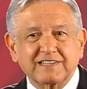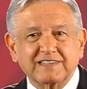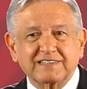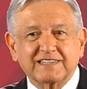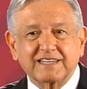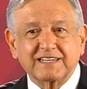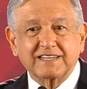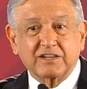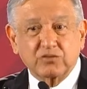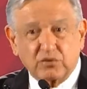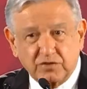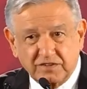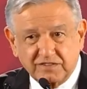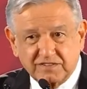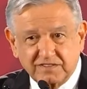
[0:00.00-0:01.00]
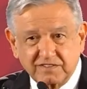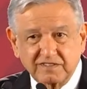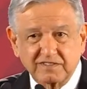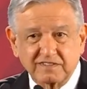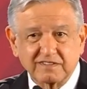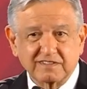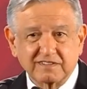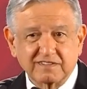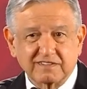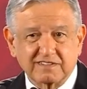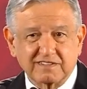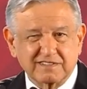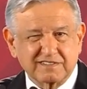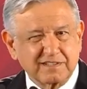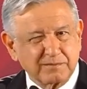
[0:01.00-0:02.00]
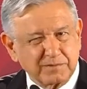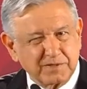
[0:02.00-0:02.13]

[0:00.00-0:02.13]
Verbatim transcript: additional resources for the